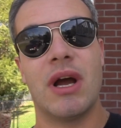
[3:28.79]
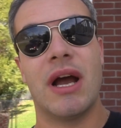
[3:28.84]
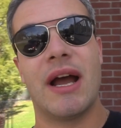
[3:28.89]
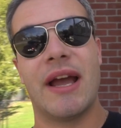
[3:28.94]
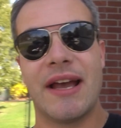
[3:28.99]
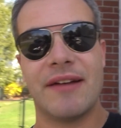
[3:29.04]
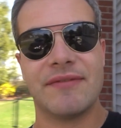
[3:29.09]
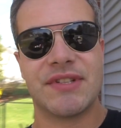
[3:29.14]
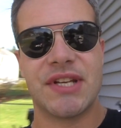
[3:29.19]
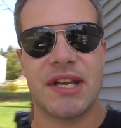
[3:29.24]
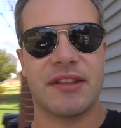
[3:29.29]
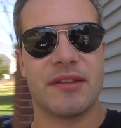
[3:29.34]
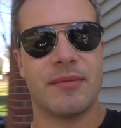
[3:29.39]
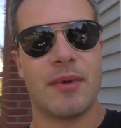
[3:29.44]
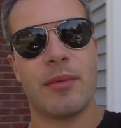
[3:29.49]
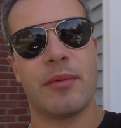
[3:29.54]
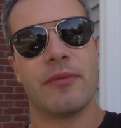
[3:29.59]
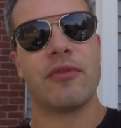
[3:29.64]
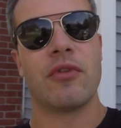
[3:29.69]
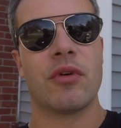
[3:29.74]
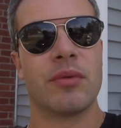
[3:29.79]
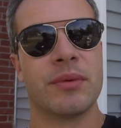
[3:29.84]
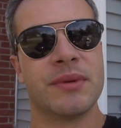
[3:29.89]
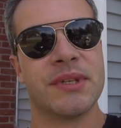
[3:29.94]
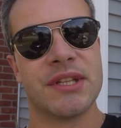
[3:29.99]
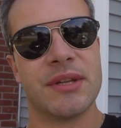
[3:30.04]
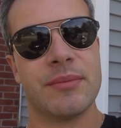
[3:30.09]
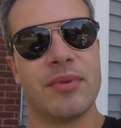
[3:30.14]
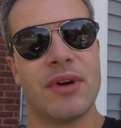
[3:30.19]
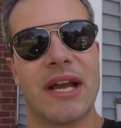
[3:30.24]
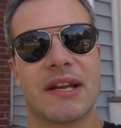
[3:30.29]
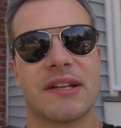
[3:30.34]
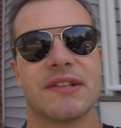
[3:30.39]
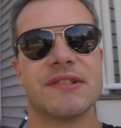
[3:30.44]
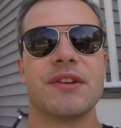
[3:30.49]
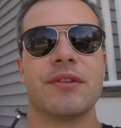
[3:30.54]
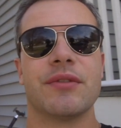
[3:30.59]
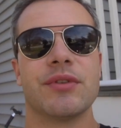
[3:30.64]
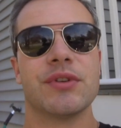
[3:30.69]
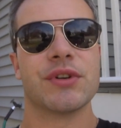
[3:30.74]
I have taken them out before when we did the black
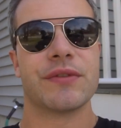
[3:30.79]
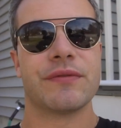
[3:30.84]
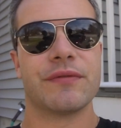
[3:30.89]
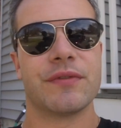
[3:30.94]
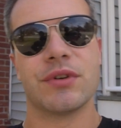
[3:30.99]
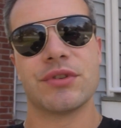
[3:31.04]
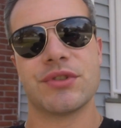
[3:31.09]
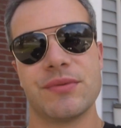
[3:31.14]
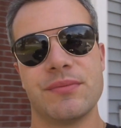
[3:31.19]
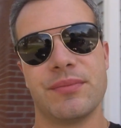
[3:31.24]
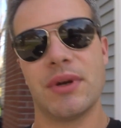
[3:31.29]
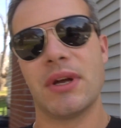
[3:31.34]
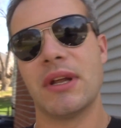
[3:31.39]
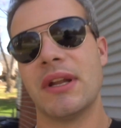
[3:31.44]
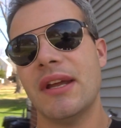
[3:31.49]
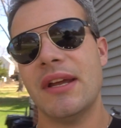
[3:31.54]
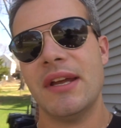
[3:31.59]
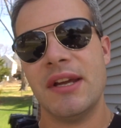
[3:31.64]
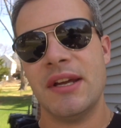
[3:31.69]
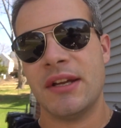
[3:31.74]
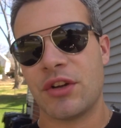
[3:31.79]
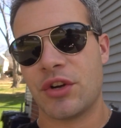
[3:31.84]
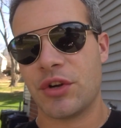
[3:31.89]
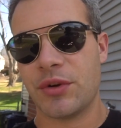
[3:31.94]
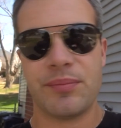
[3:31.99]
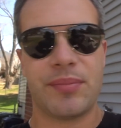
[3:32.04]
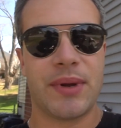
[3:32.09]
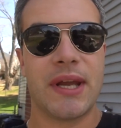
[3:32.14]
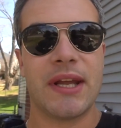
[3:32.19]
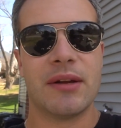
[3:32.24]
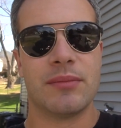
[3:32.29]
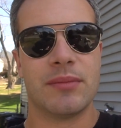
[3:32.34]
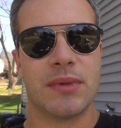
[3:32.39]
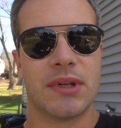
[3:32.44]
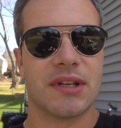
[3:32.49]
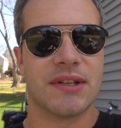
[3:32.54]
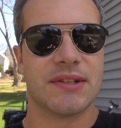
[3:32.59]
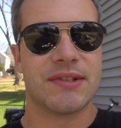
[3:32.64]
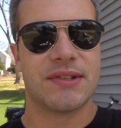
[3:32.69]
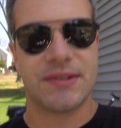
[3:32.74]
interior conversion, but couldn't paint them
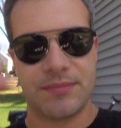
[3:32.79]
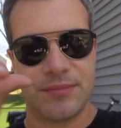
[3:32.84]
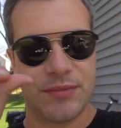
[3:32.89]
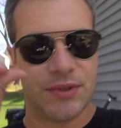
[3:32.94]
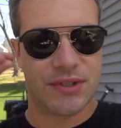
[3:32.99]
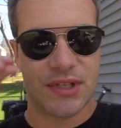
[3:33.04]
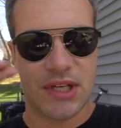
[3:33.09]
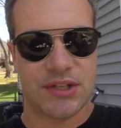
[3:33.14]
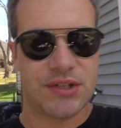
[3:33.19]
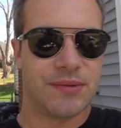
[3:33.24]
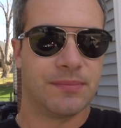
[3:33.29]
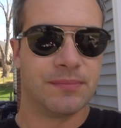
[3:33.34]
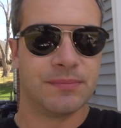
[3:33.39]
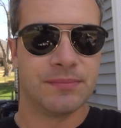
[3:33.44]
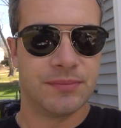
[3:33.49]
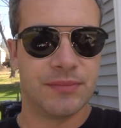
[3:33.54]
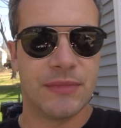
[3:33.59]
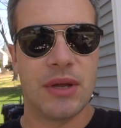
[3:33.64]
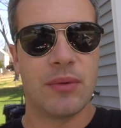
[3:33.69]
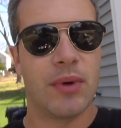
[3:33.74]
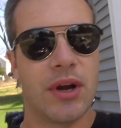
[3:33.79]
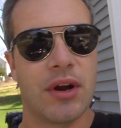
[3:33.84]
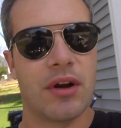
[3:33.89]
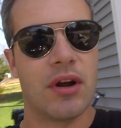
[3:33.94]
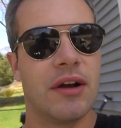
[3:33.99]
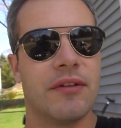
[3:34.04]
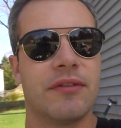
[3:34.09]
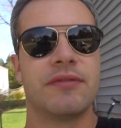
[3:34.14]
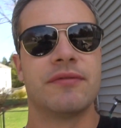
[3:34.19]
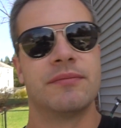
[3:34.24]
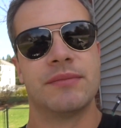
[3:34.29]
because you touch them, they wear off,